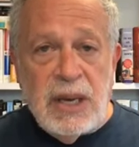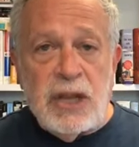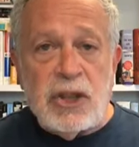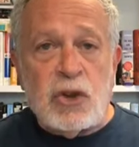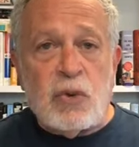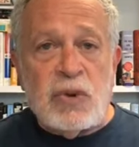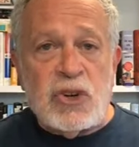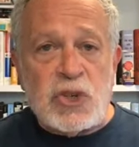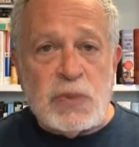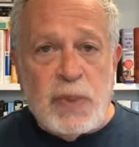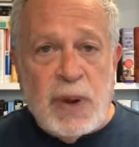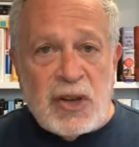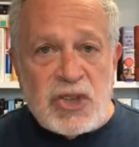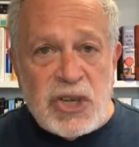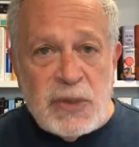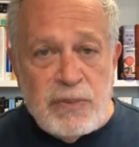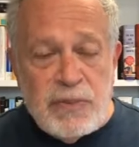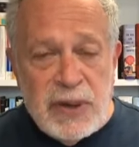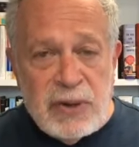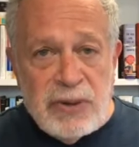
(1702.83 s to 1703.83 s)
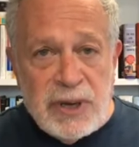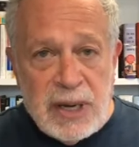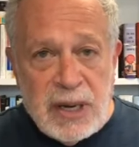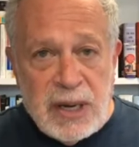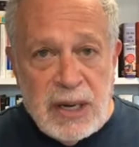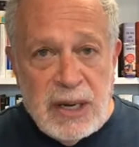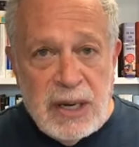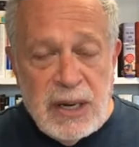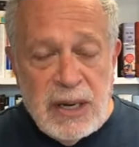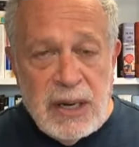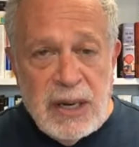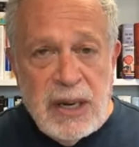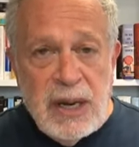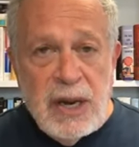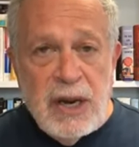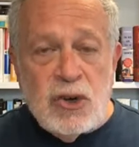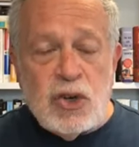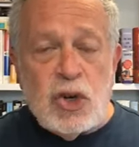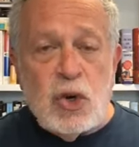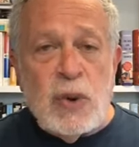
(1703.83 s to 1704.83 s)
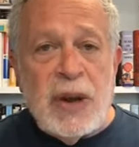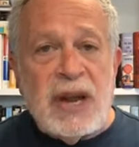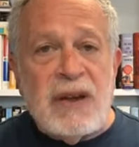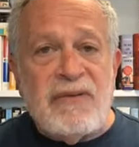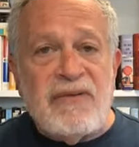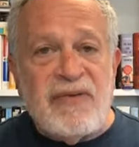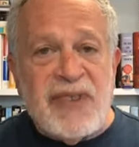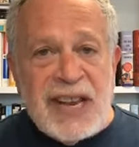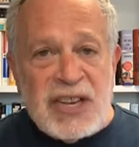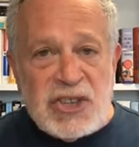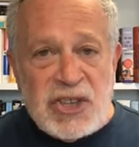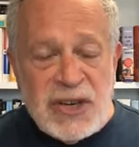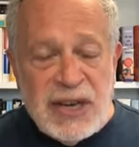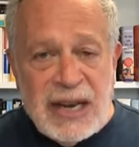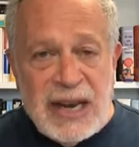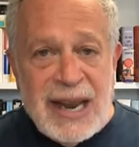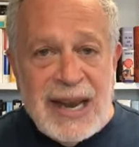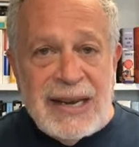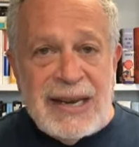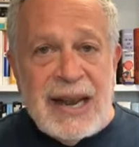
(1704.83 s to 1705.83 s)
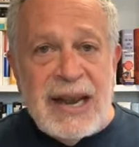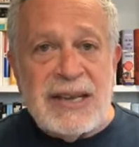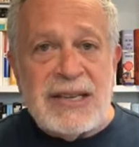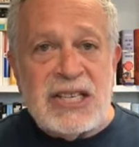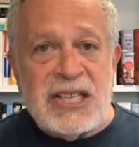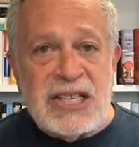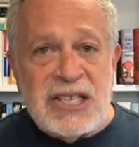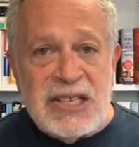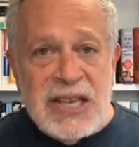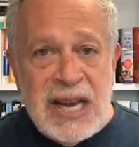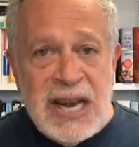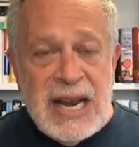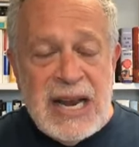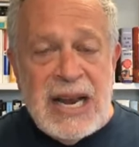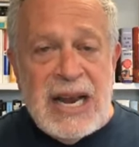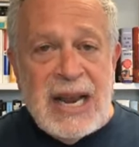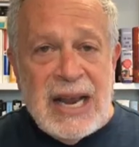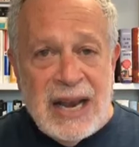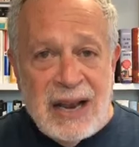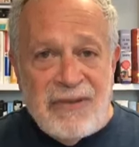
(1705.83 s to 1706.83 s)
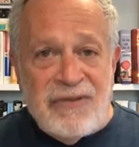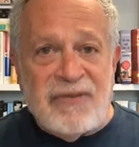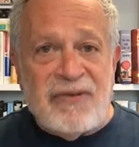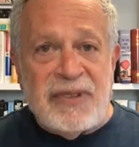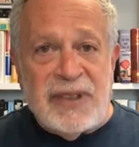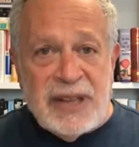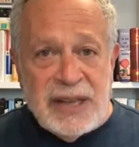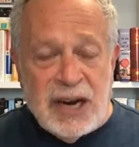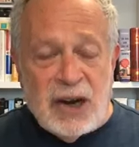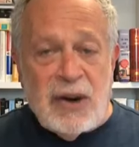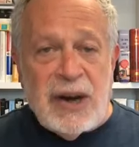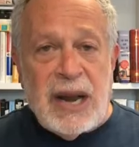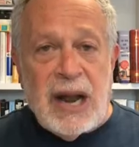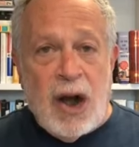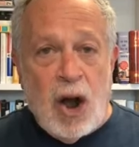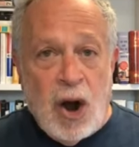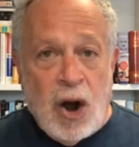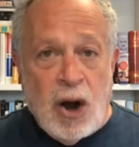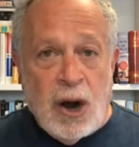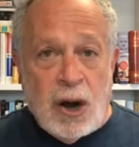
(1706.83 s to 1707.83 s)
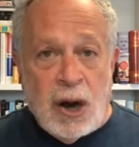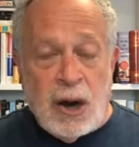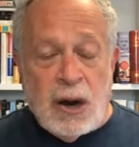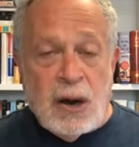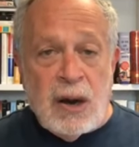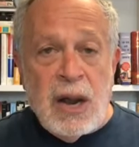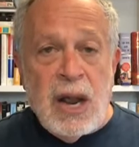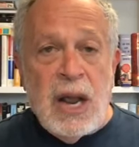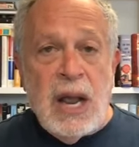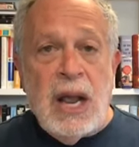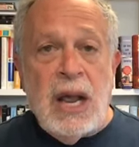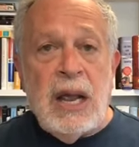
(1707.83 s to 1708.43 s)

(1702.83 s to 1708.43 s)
the responsibility to investigate and see if there are